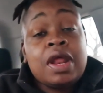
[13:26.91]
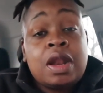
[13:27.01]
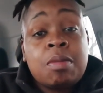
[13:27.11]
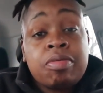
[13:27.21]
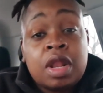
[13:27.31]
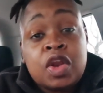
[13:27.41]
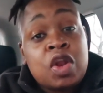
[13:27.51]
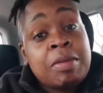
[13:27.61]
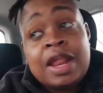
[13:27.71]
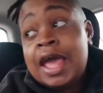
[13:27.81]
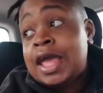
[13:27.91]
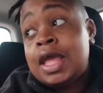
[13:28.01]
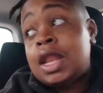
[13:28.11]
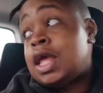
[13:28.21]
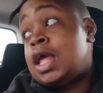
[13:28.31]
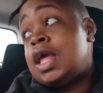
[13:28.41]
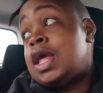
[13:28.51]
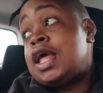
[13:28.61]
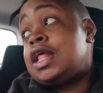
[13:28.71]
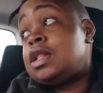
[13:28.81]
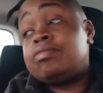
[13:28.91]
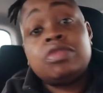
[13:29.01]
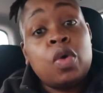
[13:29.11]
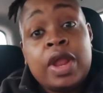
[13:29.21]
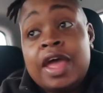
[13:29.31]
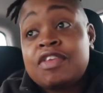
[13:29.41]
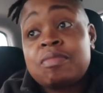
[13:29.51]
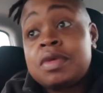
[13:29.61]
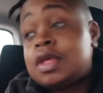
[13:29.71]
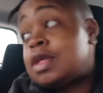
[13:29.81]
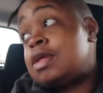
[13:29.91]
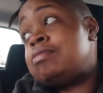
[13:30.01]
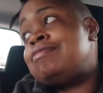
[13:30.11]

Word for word: it ain't the Brooklyn or the Manhattan, don't ask me.